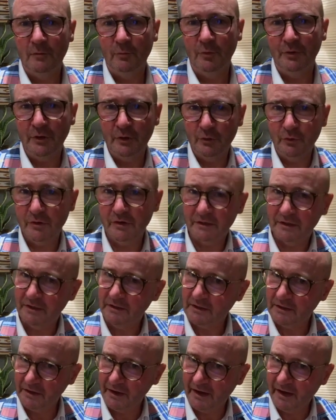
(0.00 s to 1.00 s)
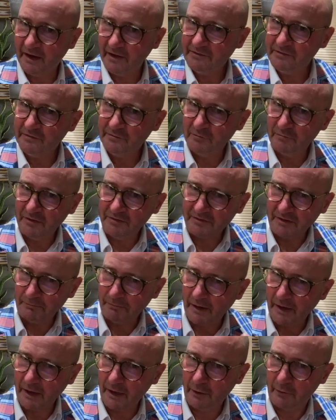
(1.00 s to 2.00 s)
when you look at it in the glass, it's almost like a
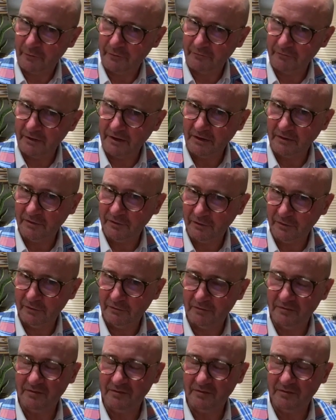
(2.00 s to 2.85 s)
pale green hue.